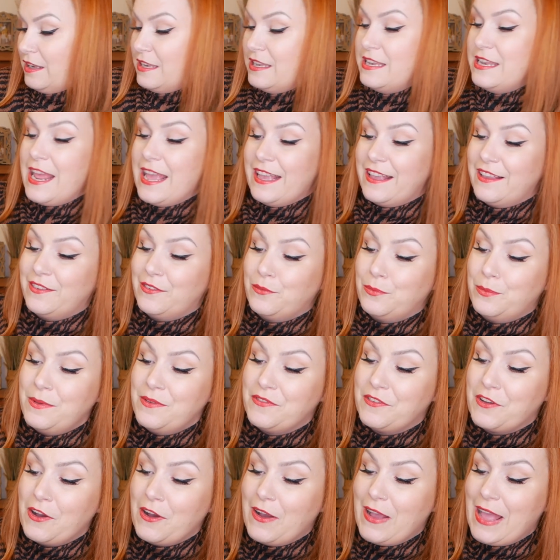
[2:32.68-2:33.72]
Next
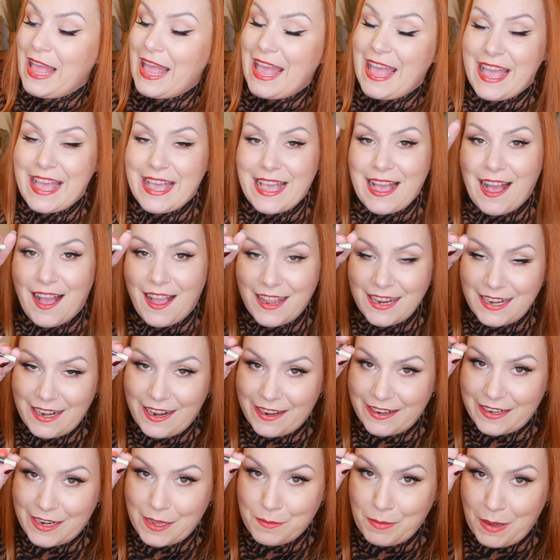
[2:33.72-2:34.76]
we've got a
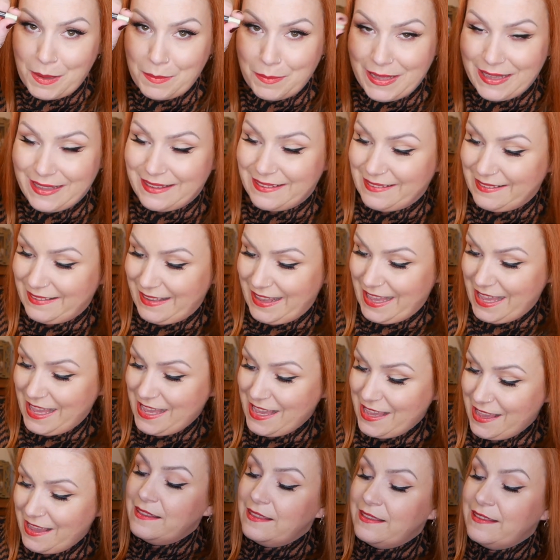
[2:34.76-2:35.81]
eyeliner by
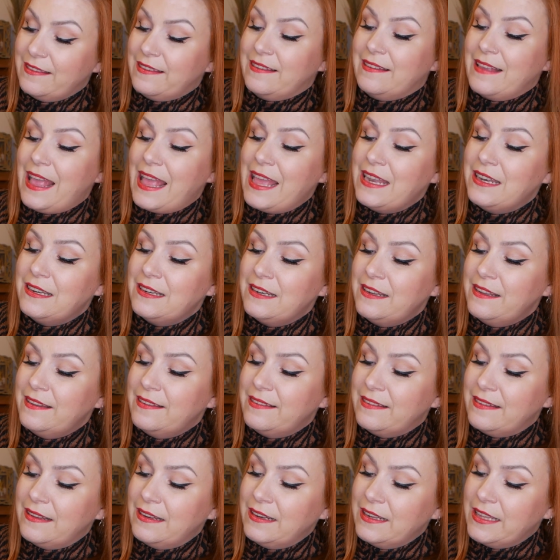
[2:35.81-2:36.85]
Pixi. This is
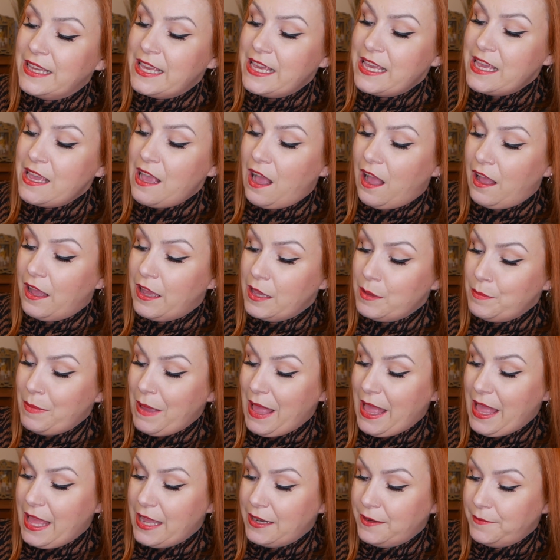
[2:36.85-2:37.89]
Endless Silky Eye
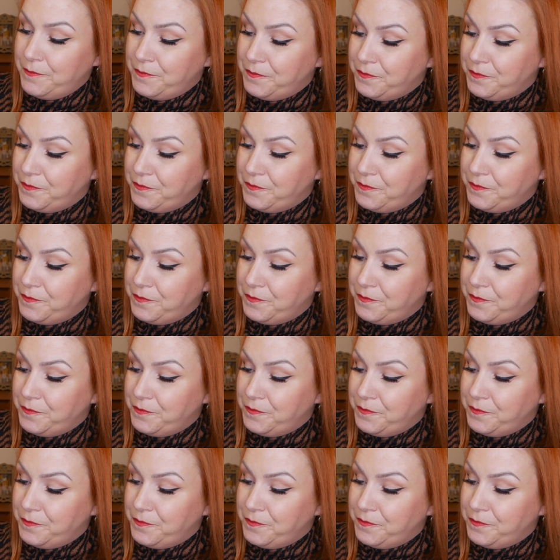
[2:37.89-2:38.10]
Pen.